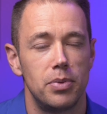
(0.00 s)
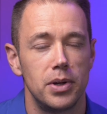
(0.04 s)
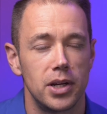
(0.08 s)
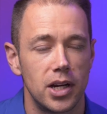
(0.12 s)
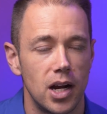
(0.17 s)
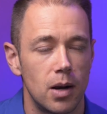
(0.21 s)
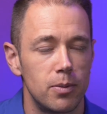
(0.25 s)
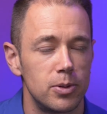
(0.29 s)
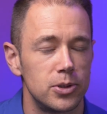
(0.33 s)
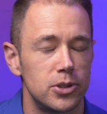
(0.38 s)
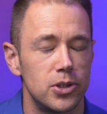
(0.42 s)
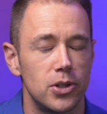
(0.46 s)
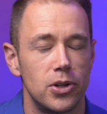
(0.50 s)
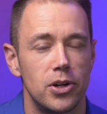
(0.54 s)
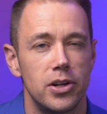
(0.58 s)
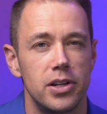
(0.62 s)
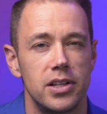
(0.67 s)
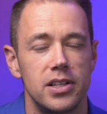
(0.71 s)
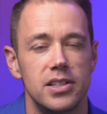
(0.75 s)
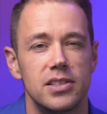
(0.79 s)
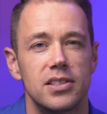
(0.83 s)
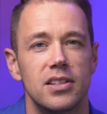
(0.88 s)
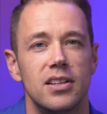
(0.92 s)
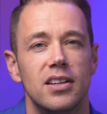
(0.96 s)
Big
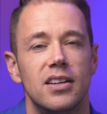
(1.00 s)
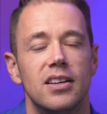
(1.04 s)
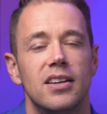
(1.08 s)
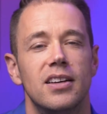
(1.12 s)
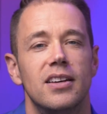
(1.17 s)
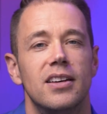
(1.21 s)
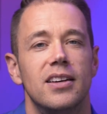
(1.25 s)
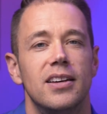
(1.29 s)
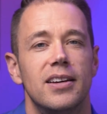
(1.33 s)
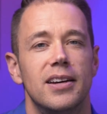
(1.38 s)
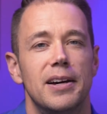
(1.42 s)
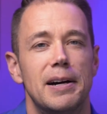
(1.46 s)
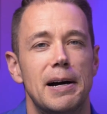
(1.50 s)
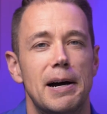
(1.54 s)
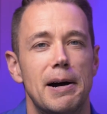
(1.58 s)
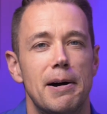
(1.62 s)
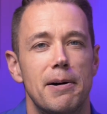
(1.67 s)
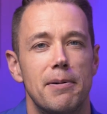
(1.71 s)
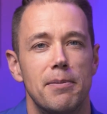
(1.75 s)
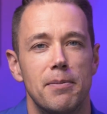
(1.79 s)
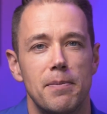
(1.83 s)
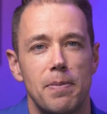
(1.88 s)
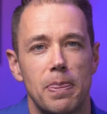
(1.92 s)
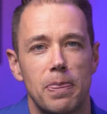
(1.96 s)
opportunities,
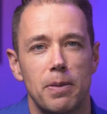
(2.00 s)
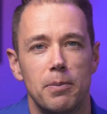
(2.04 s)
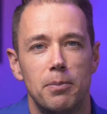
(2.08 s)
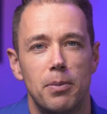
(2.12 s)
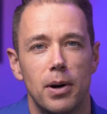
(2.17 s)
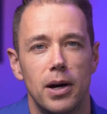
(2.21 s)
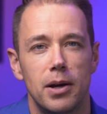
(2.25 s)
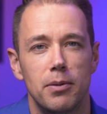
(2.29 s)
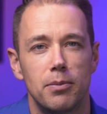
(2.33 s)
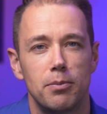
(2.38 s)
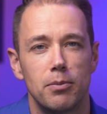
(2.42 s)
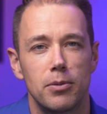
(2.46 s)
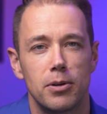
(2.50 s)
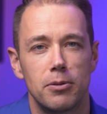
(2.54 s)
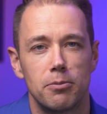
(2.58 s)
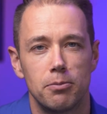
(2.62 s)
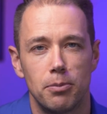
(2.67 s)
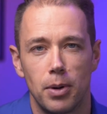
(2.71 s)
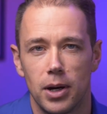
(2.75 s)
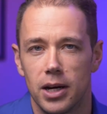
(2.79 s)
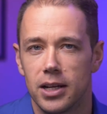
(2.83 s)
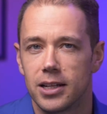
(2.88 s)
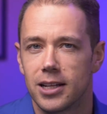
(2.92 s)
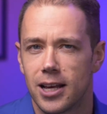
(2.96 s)
um, but
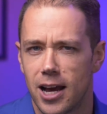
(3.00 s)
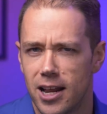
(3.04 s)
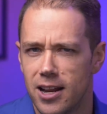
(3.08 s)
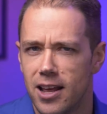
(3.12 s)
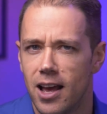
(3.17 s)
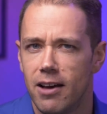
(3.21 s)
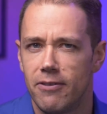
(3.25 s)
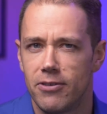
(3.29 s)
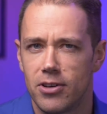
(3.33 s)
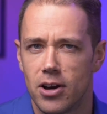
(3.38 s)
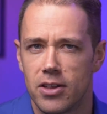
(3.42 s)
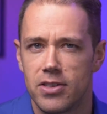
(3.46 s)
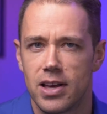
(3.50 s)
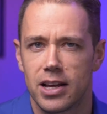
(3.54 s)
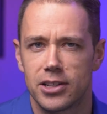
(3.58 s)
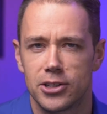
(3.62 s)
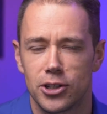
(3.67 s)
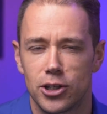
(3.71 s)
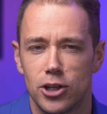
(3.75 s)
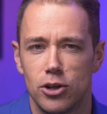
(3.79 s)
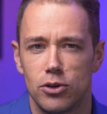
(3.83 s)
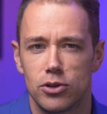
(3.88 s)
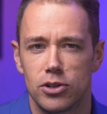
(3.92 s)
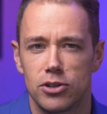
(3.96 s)
but kind of heavy on the
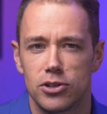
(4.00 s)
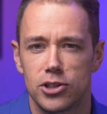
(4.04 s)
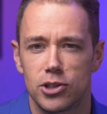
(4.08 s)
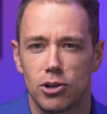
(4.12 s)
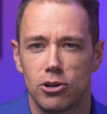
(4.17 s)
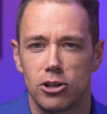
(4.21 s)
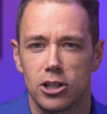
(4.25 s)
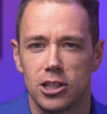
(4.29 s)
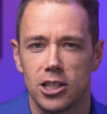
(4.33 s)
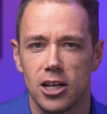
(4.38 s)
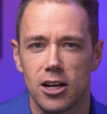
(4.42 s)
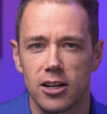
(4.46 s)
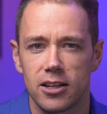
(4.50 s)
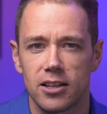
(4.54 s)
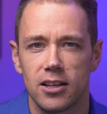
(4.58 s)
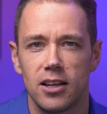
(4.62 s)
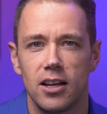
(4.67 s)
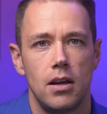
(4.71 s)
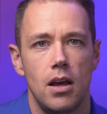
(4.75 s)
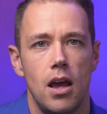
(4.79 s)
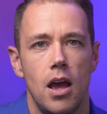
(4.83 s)
execution. So good luck.